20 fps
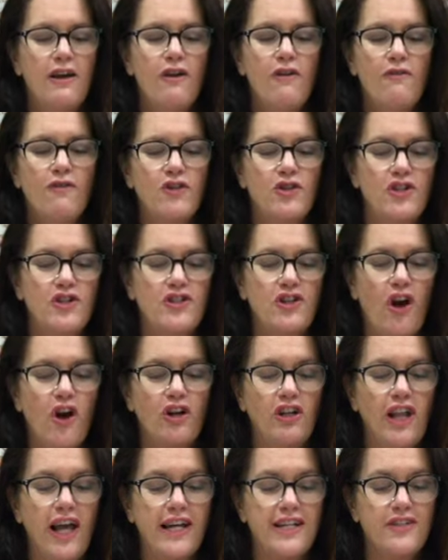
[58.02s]
For
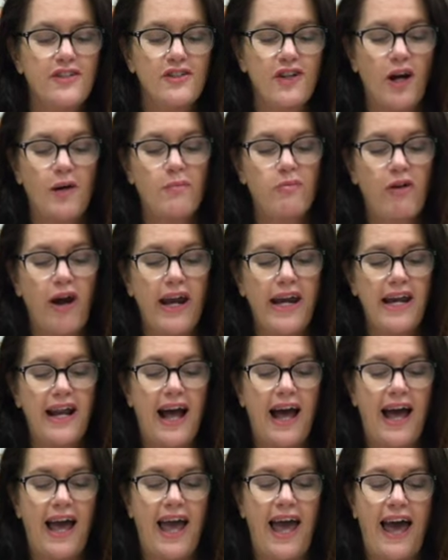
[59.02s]
Starlight Star Bright,
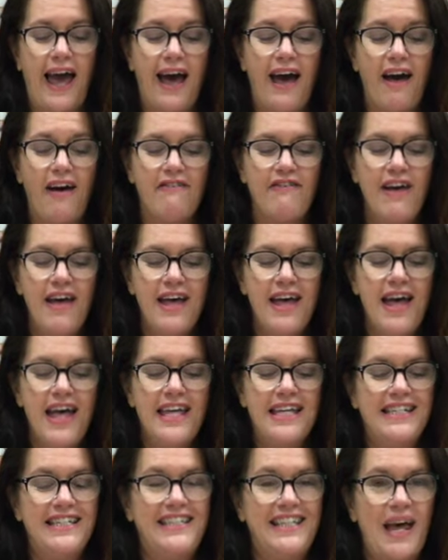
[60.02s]
I have
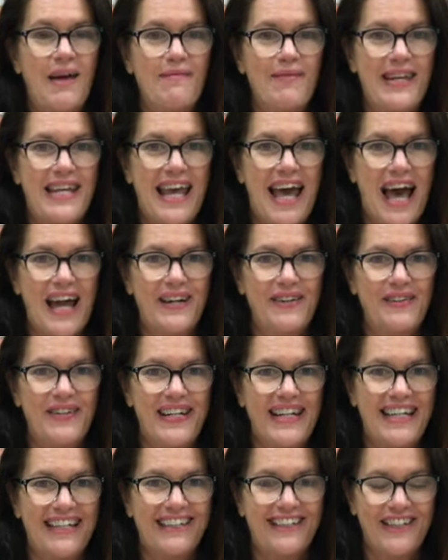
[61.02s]
Demi
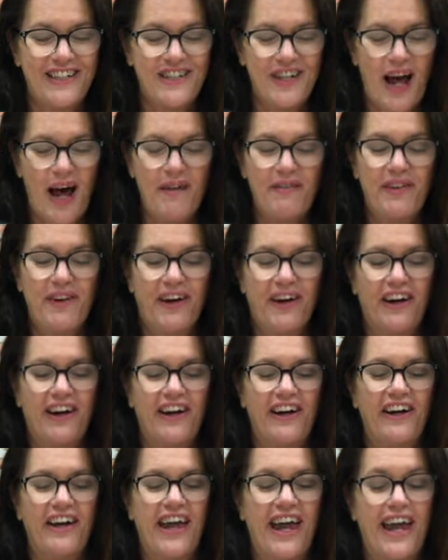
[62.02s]
Edwin, good job,
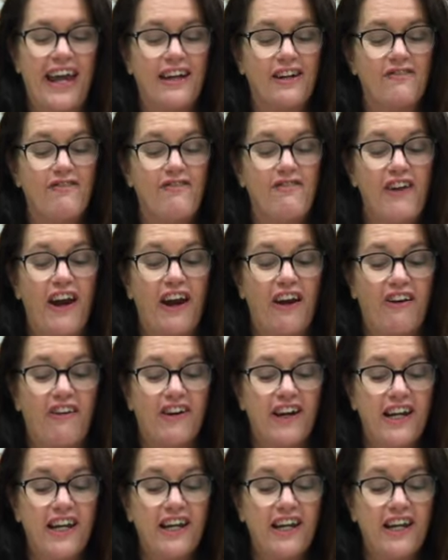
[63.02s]
girl. And very